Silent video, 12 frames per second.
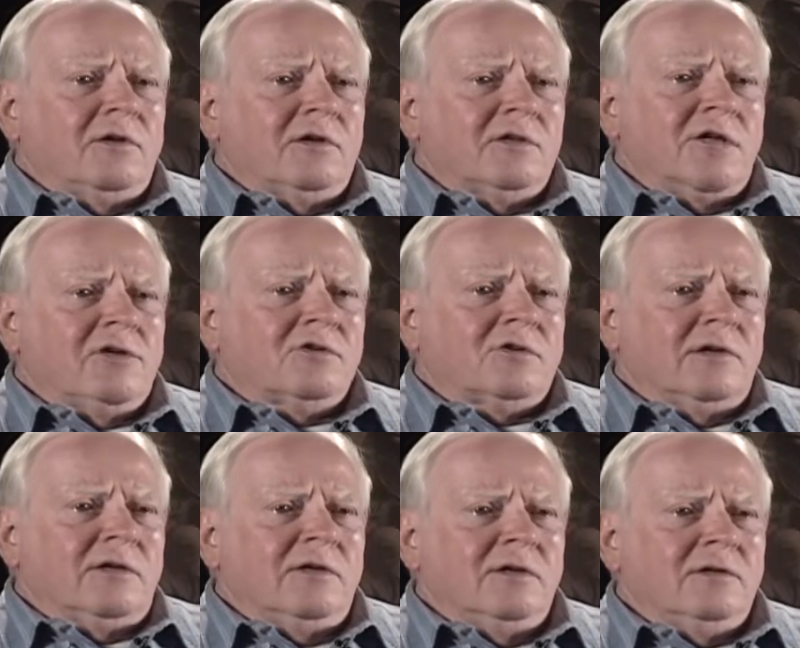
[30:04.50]
in
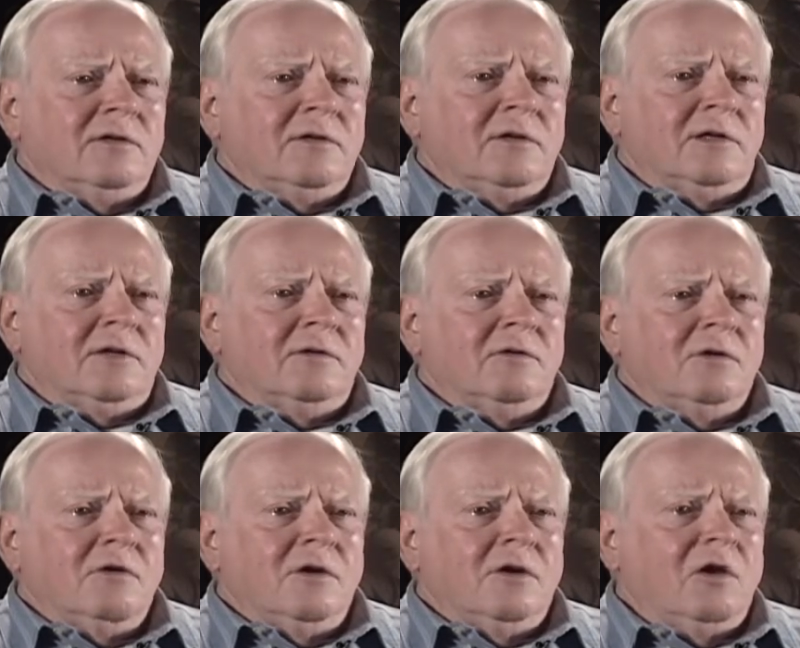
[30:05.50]
essentially uh,
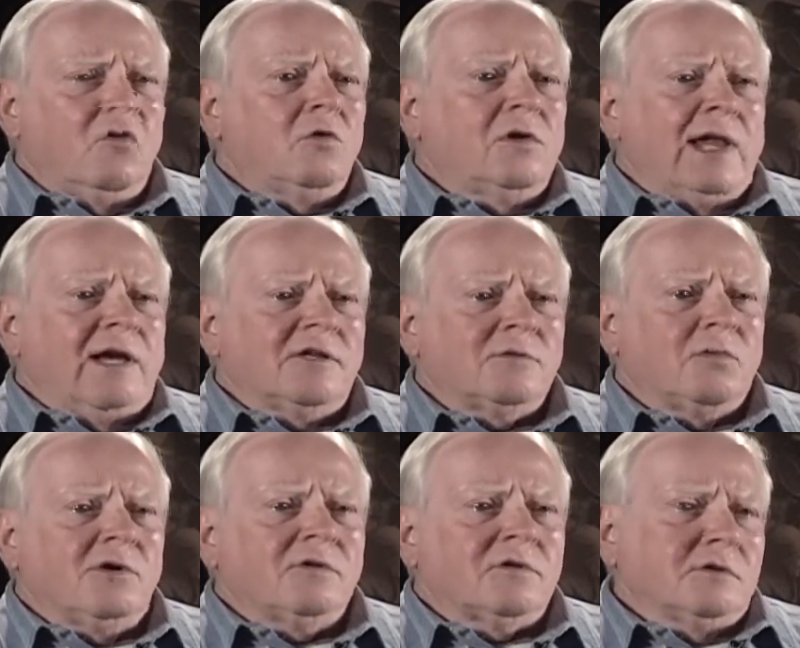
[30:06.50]
low-class
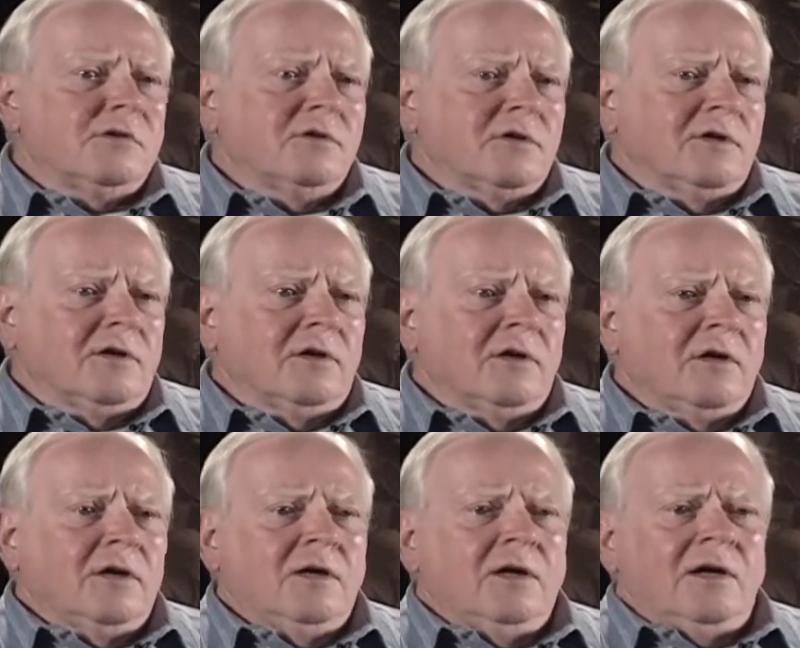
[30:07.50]
prisons
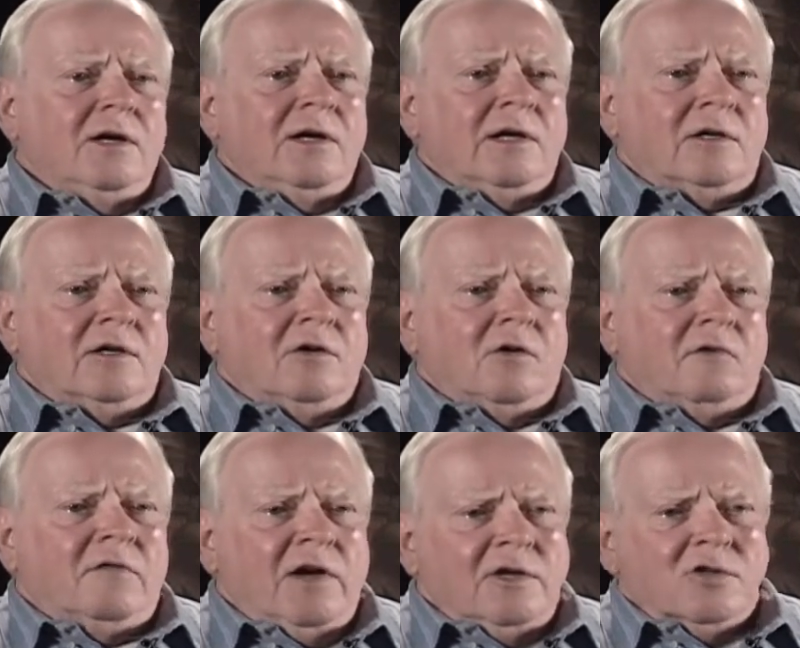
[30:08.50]
until
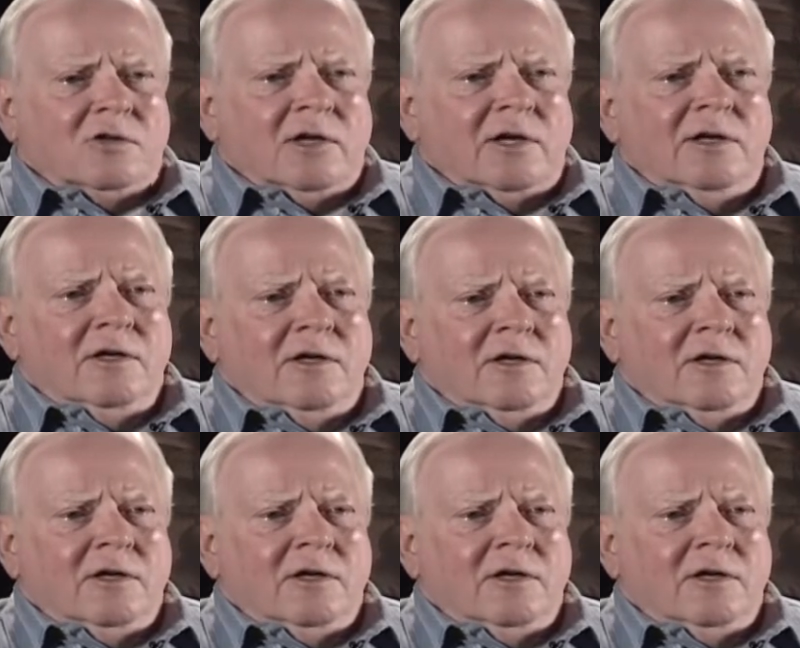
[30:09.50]
eventually,